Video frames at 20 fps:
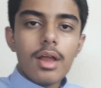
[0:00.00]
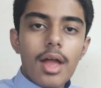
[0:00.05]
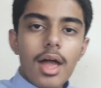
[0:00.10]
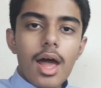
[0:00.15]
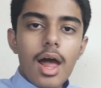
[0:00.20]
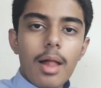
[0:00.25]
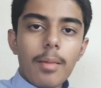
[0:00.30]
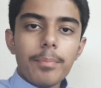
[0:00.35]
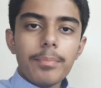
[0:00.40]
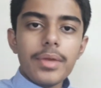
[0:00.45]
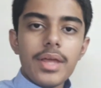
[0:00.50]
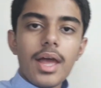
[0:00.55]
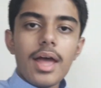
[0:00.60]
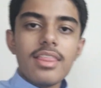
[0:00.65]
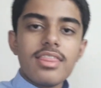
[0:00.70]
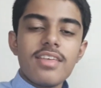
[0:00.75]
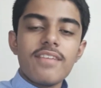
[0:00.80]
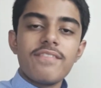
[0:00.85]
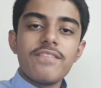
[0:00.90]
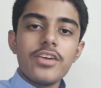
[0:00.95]
helped me
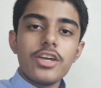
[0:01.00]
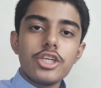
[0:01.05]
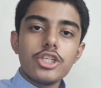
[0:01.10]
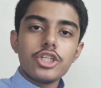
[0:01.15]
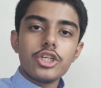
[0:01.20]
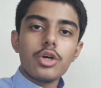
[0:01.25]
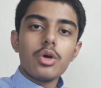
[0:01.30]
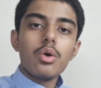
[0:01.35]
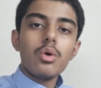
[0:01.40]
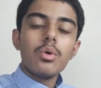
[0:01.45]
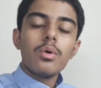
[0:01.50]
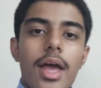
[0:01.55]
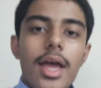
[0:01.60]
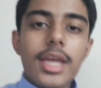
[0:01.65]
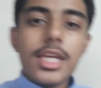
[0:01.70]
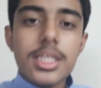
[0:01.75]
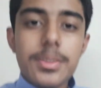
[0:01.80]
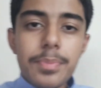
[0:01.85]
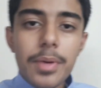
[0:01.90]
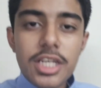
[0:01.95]
at the video,
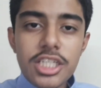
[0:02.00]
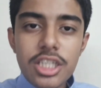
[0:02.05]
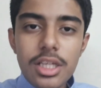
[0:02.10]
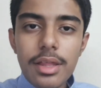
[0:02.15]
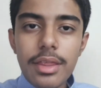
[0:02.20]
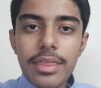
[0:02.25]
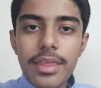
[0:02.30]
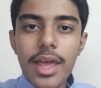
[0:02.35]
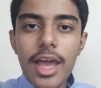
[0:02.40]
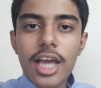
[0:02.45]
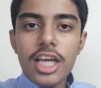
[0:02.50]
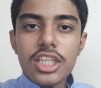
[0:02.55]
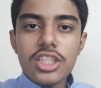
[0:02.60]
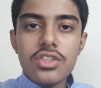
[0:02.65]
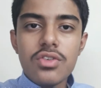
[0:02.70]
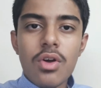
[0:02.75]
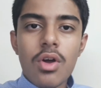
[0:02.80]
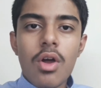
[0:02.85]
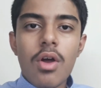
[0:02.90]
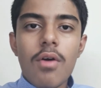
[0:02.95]
and especially
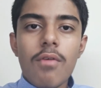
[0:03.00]
thanks